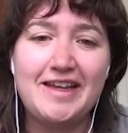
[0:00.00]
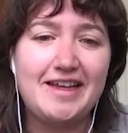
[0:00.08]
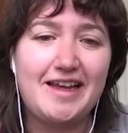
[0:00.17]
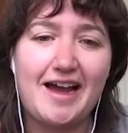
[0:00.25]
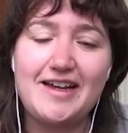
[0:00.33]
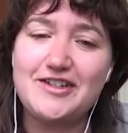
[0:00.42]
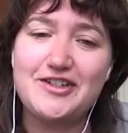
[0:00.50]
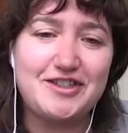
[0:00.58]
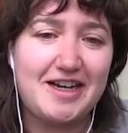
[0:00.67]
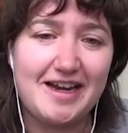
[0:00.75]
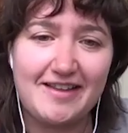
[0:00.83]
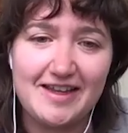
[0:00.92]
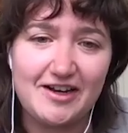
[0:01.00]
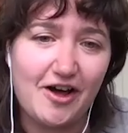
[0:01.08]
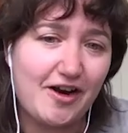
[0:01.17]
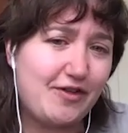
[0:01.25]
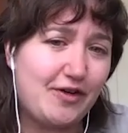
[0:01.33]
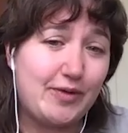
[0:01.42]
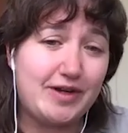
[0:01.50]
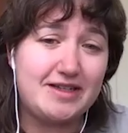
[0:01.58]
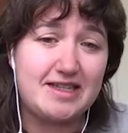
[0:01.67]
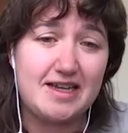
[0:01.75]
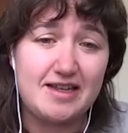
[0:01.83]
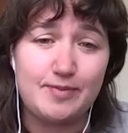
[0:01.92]
I understand that not everyone is
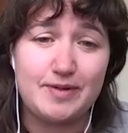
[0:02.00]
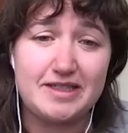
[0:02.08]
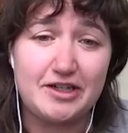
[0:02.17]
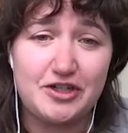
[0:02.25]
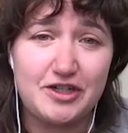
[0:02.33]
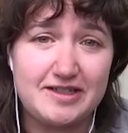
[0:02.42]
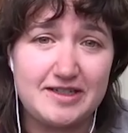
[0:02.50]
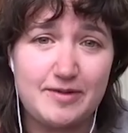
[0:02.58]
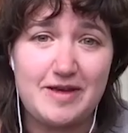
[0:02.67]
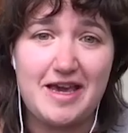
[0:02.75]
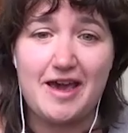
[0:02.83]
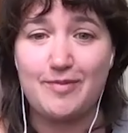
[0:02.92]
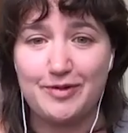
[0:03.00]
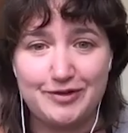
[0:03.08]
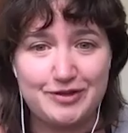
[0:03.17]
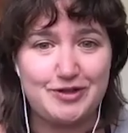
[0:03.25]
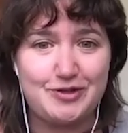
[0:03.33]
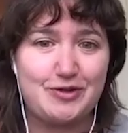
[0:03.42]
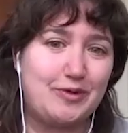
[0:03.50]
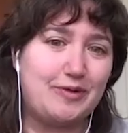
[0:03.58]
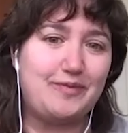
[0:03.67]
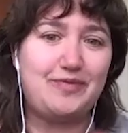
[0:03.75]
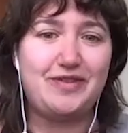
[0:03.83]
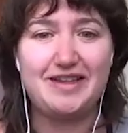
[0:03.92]
in a position to be able to,
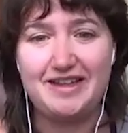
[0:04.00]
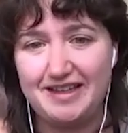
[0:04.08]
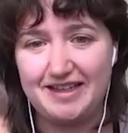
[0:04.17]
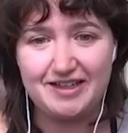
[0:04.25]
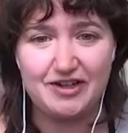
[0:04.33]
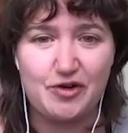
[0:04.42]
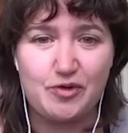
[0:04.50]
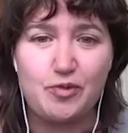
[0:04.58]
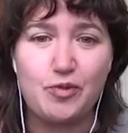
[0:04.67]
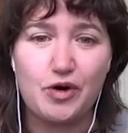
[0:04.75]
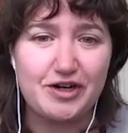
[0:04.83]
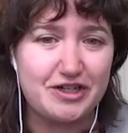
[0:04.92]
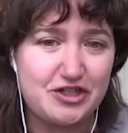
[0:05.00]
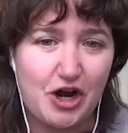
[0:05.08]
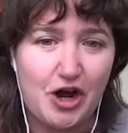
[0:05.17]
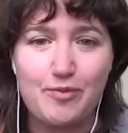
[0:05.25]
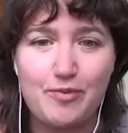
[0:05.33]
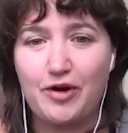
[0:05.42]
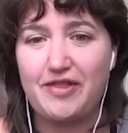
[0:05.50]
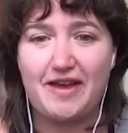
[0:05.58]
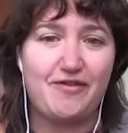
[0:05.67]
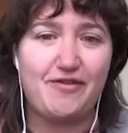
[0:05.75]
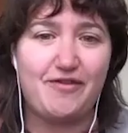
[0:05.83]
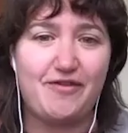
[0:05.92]
you know, work a job where they
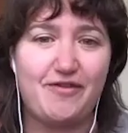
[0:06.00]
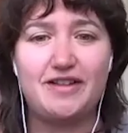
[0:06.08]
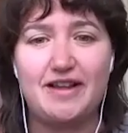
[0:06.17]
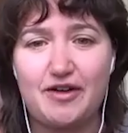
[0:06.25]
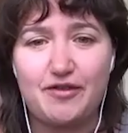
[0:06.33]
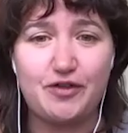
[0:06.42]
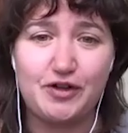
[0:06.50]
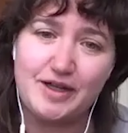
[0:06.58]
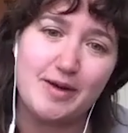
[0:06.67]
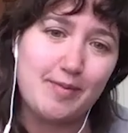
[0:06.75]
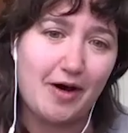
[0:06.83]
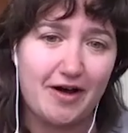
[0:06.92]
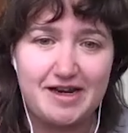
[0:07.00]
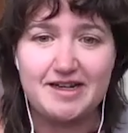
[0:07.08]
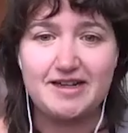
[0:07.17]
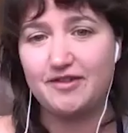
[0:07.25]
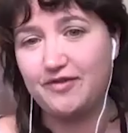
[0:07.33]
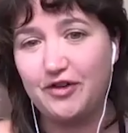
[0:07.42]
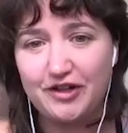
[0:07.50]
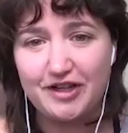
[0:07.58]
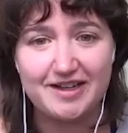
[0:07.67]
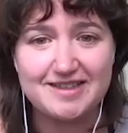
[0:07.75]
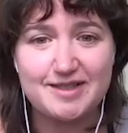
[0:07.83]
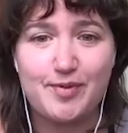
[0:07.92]
feel like fully embodied and fully
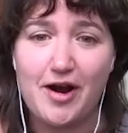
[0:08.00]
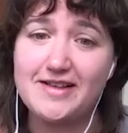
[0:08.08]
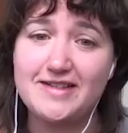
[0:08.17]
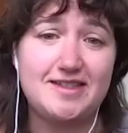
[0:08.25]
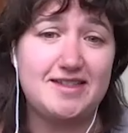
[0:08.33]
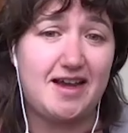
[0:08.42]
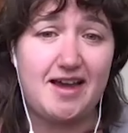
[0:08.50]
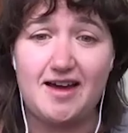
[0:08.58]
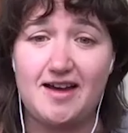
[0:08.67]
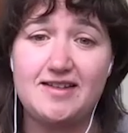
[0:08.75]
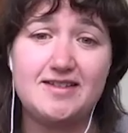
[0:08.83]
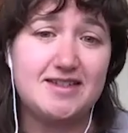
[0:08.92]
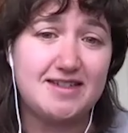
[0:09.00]
expressed. And